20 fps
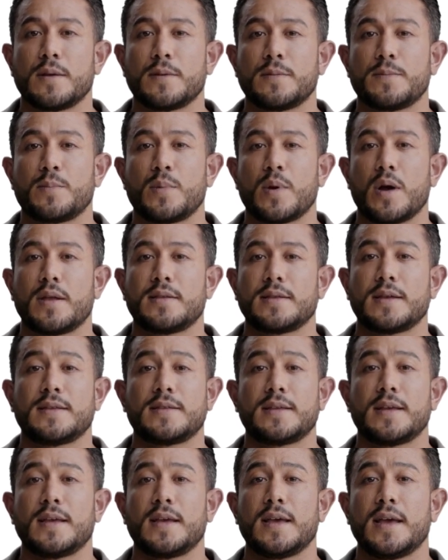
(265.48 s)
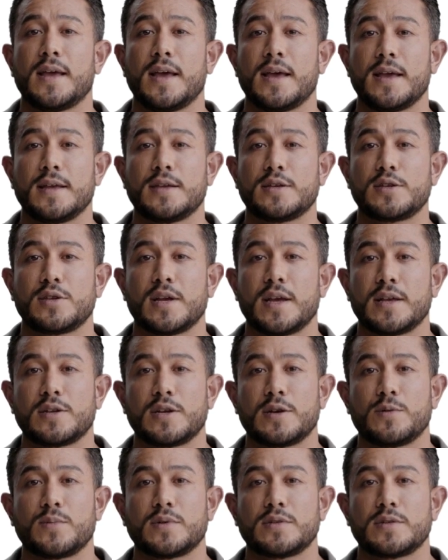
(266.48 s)
processing and
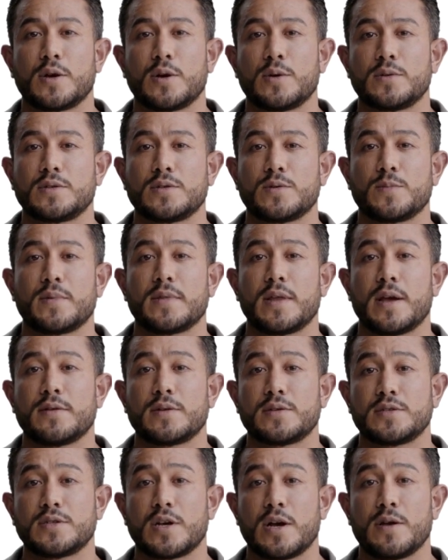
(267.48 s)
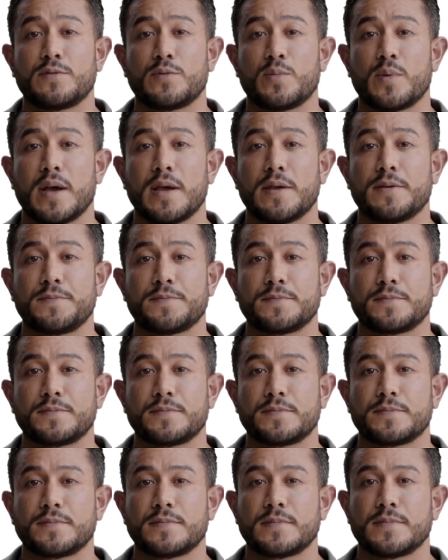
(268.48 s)
exchanging results with other software.
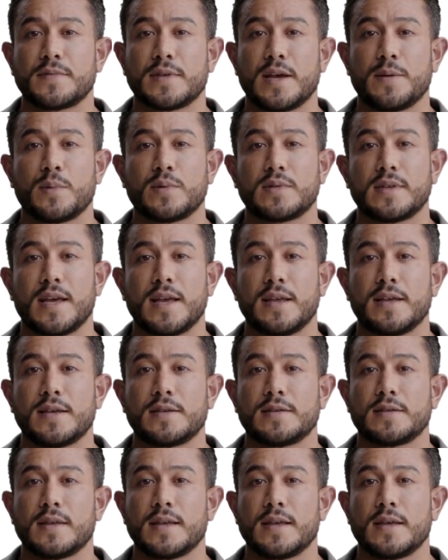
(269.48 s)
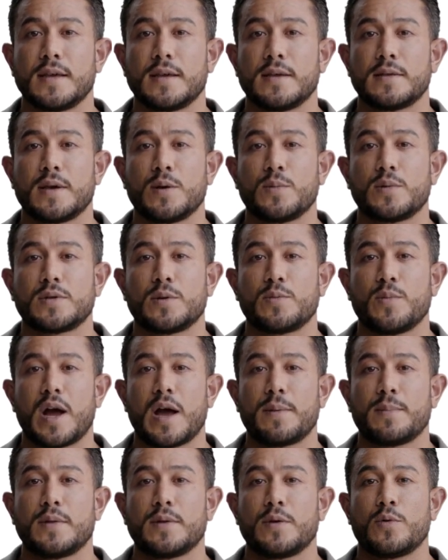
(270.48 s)
Simultaneously, there was a
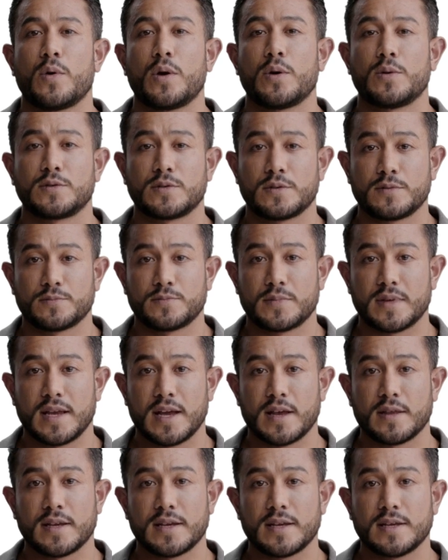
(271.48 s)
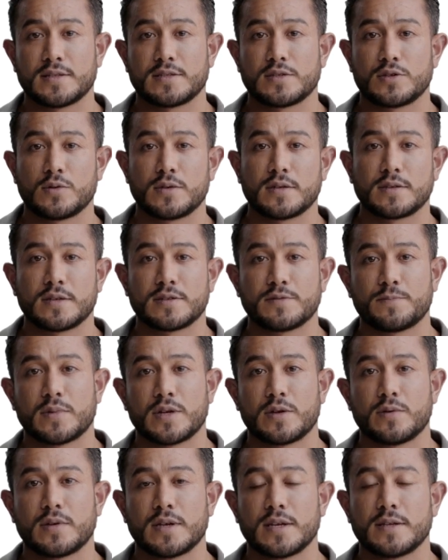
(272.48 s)
rapid growth of VLEs during this
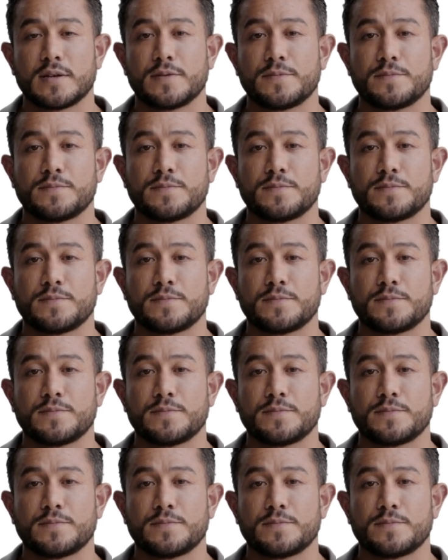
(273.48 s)
period.